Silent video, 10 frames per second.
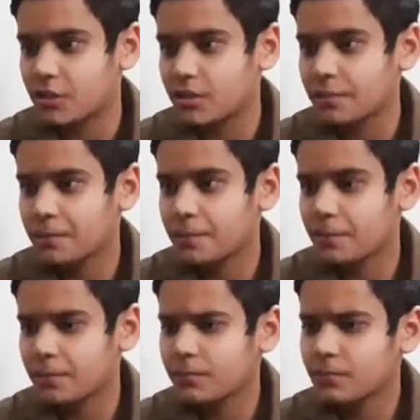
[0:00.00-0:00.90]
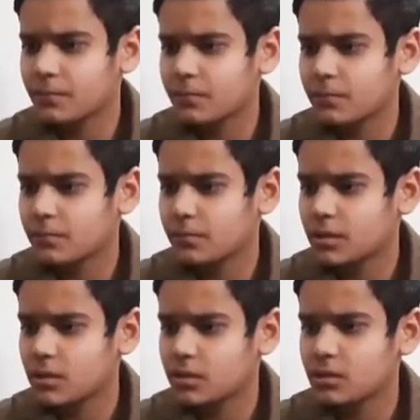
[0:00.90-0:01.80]

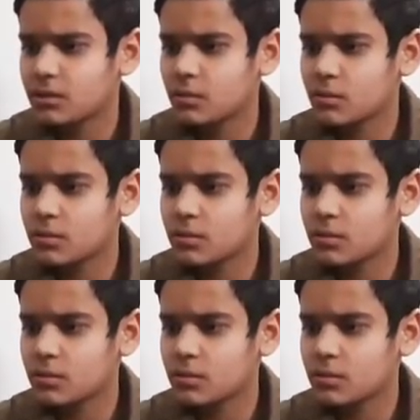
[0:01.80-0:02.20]
Nothing is said.